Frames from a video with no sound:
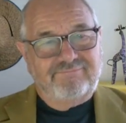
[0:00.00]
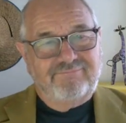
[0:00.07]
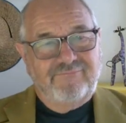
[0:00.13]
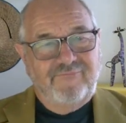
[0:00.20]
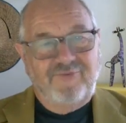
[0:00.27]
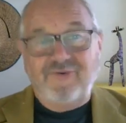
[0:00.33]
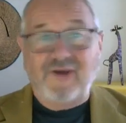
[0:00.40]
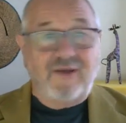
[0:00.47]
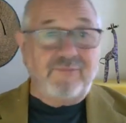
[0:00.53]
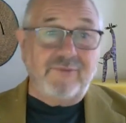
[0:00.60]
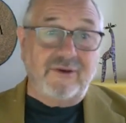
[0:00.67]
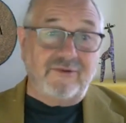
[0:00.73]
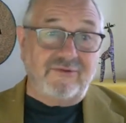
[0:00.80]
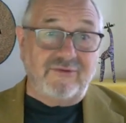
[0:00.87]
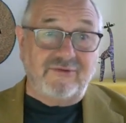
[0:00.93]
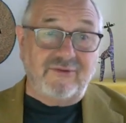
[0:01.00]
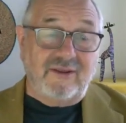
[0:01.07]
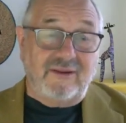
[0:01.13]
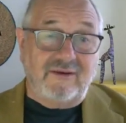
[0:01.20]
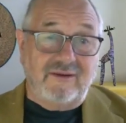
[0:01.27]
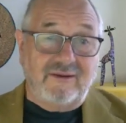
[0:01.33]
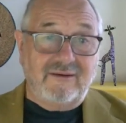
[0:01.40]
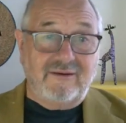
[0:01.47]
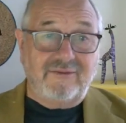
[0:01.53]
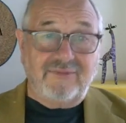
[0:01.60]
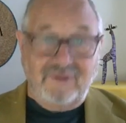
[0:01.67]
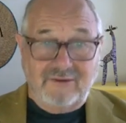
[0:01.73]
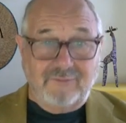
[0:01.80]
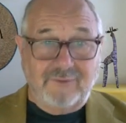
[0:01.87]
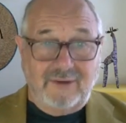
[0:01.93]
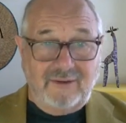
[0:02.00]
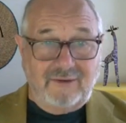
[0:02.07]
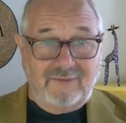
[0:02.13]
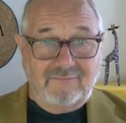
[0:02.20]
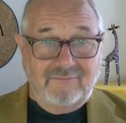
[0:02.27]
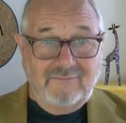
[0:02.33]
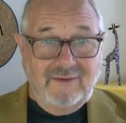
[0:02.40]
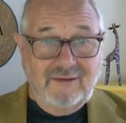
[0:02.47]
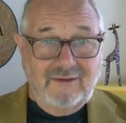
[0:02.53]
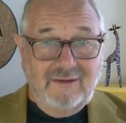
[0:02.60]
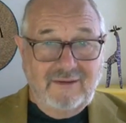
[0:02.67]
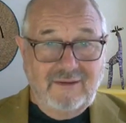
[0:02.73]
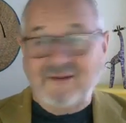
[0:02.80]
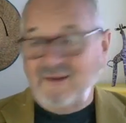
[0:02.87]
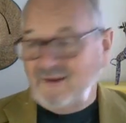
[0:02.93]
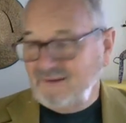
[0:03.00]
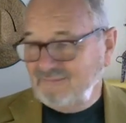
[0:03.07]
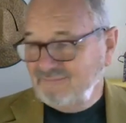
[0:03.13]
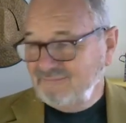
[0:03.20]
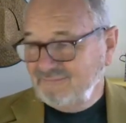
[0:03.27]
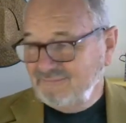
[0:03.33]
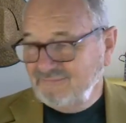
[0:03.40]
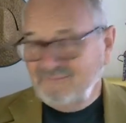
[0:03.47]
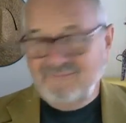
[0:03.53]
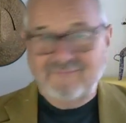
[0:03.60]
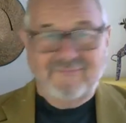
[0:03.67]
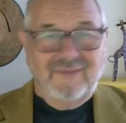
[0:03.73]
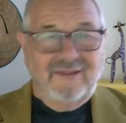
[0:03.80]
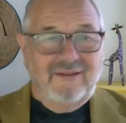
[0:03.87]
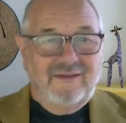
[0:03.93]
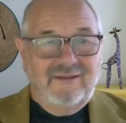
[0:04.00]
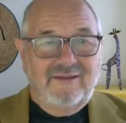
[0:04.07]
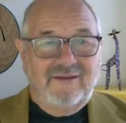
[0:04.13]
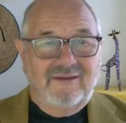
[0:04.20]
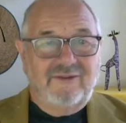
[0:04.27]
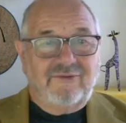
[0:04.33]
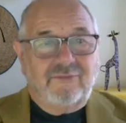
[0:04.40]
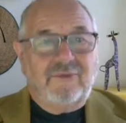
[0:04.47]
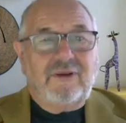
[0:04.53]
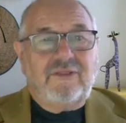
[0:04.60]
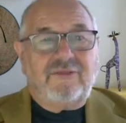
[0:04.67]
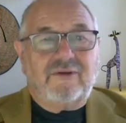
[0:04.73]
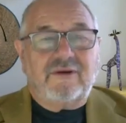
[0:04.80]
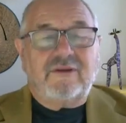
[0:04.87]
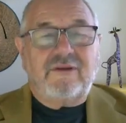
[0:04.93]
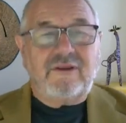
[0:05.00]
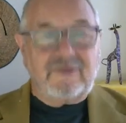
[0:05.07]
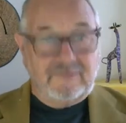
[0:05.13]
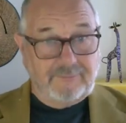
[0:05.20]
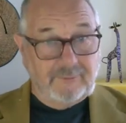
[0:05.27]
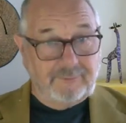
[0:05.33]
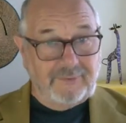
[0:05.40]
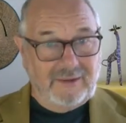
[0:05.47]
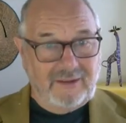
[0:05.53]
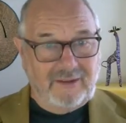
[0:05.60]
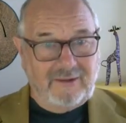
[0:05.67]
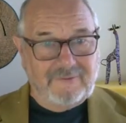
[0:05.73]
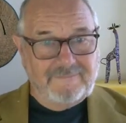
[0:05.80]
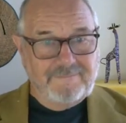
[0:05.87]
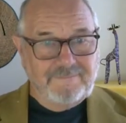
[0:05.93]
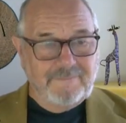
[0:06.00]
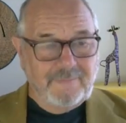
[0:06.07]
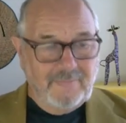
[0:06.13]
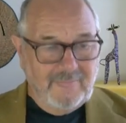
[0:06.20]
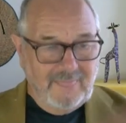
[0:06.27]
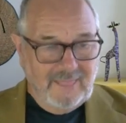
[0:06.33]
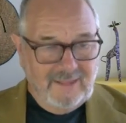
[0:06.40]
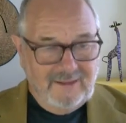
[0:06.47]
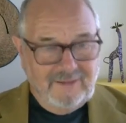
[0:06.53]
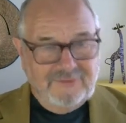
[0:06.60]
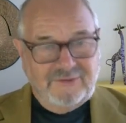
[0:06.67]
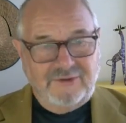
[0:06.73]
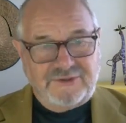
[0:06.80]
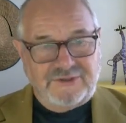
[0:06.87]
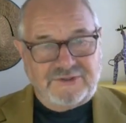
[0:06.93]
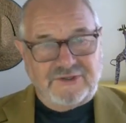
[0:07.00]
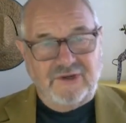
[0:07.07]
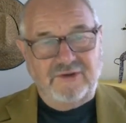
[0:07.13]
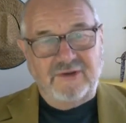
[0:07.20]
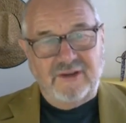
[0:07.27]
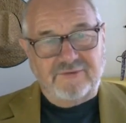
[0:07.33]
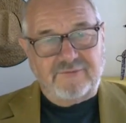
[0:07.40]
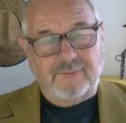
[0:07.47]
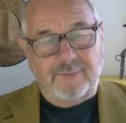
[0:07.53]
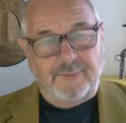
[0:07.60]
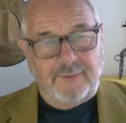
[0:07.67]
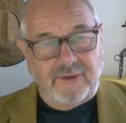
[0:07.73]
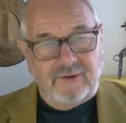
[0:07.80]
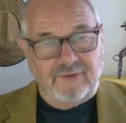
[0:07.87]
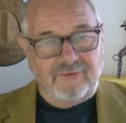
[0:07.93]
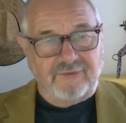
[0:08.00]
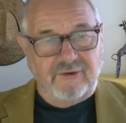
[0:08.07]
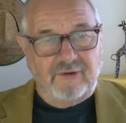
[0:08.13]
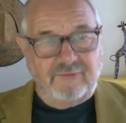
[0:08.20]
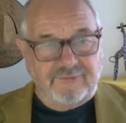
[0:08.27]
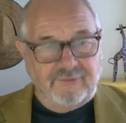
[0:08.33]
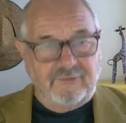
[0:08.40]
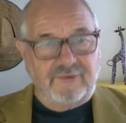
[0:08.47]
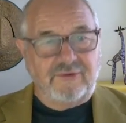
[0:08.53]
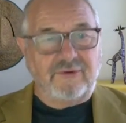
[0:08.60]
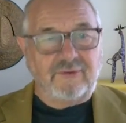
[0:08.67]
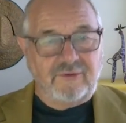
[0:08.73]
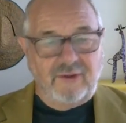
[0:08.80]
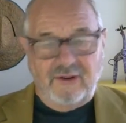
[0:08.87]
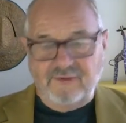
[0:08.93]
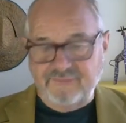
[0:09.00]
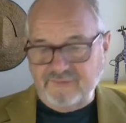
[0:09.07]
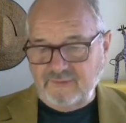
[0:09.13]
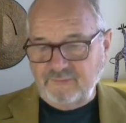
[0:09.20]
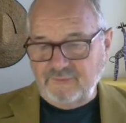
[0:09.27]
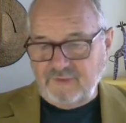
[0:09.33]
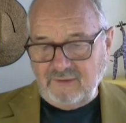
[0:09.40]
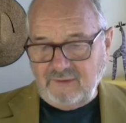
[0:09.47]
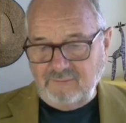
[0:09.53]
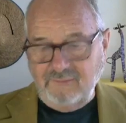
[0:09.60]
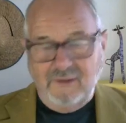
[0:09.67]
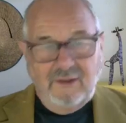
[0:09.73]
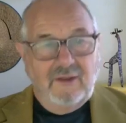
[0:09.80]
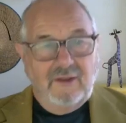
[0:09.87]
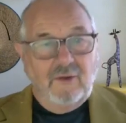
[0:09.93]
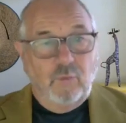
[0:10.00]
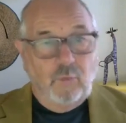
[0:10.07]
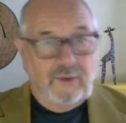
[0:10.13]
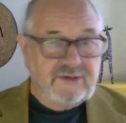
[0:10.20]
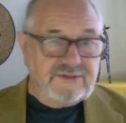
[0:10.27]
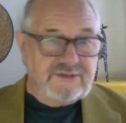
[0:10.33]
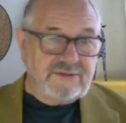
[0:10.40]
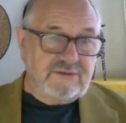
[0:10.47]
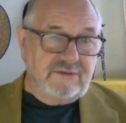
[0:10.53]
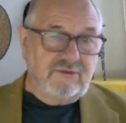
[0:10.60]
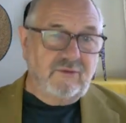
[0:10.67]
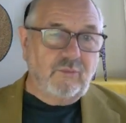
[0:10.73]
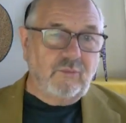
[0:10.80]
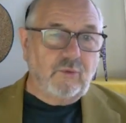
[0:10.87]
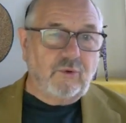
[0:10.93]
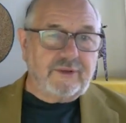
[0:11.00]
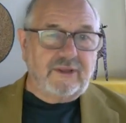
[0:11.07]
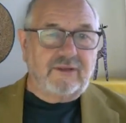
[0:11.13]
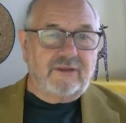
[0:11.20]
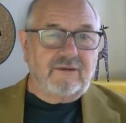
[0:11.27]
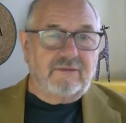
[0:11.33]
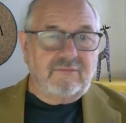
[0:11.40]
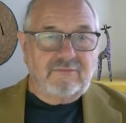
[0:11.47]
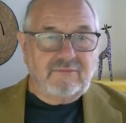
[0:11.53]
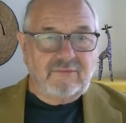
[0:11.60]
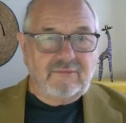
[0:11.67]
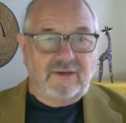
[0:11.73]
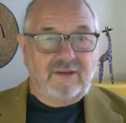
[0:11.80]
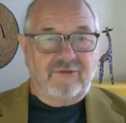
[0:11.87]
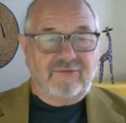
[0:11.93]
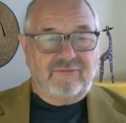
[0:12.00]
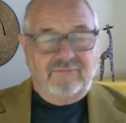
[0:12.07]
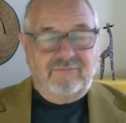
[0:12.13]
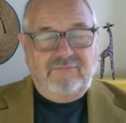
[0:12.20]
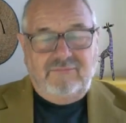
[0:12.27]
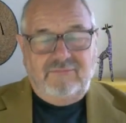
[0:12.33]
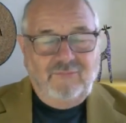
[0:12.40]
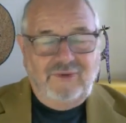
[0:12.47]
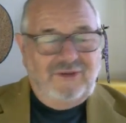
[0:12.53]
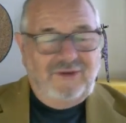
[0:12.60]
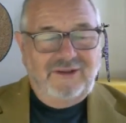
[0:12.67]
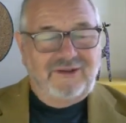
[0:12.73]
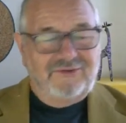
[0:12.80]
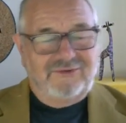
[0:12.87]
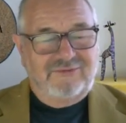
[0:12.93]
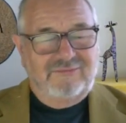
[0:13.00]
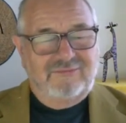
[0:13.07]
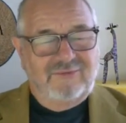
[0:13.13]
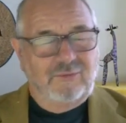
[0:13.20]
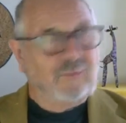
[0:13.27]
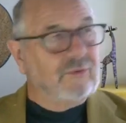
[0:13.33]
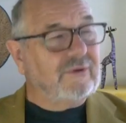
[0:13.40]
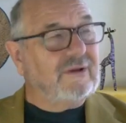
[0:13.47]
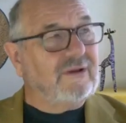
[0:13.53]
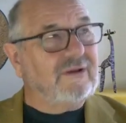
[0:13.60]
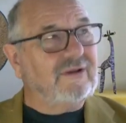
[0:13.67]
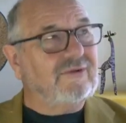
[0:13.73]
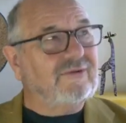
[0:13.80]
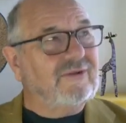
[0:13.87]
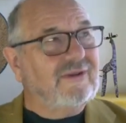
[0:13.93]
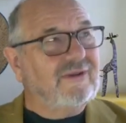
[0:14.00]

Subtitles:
5 minutes a day now. I think about it. Okay, is there anything I need to prepare? So she's going to have to prepare herself for a new life sometime when her walking legs, her walking legs,